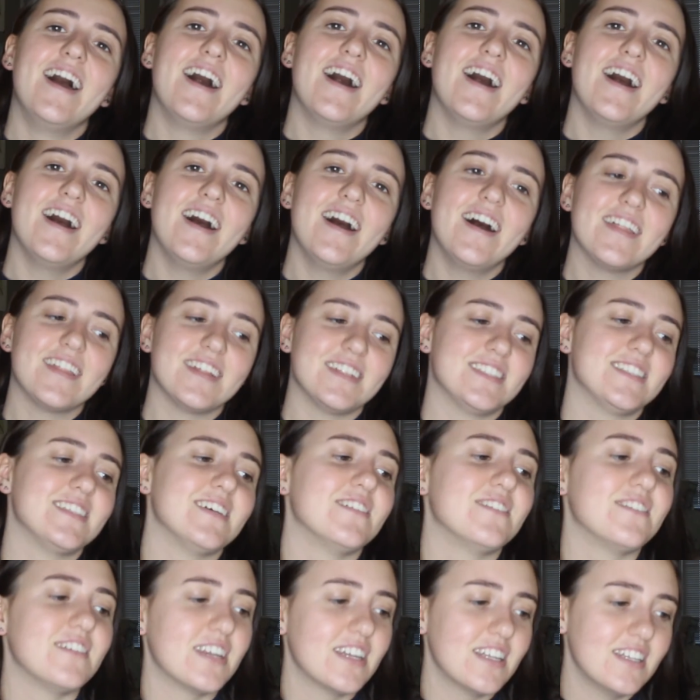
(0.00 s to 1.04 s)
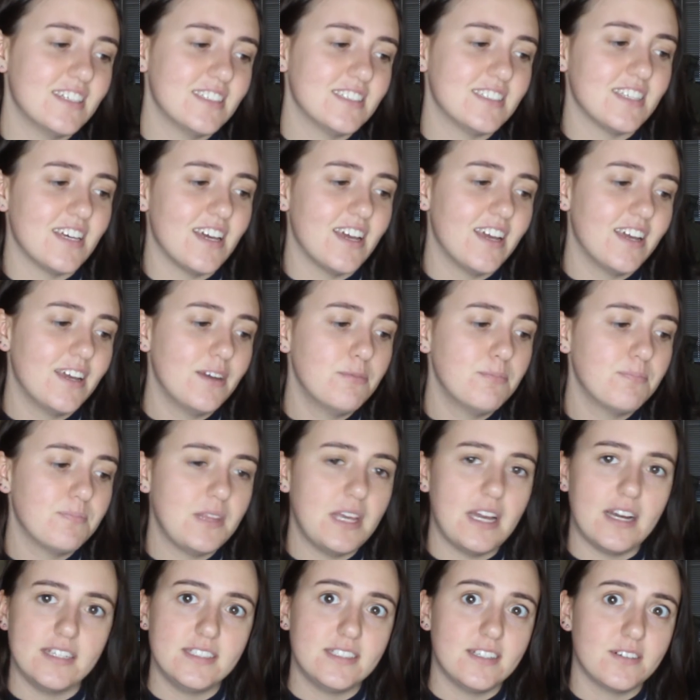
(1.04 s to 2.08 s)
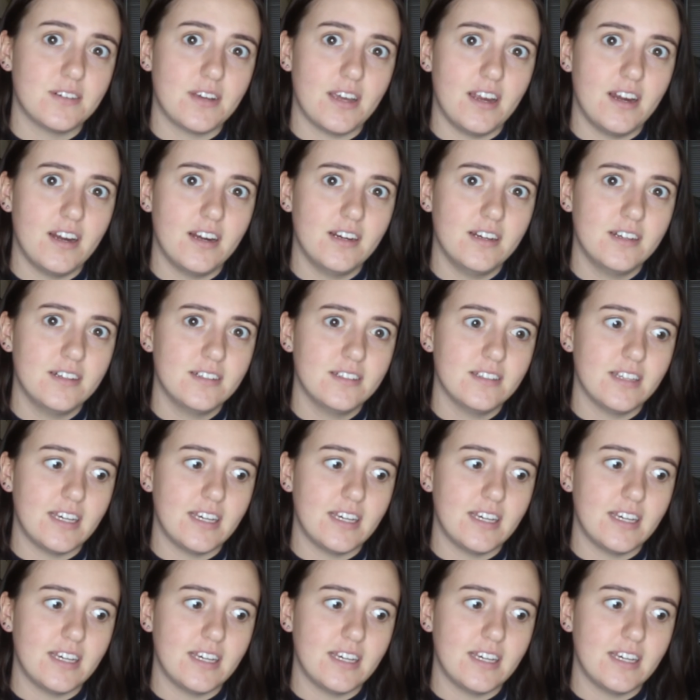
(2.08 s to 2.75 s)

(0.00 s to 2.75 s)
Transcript: Oh, that's so funny to say. Yeah, I don't care.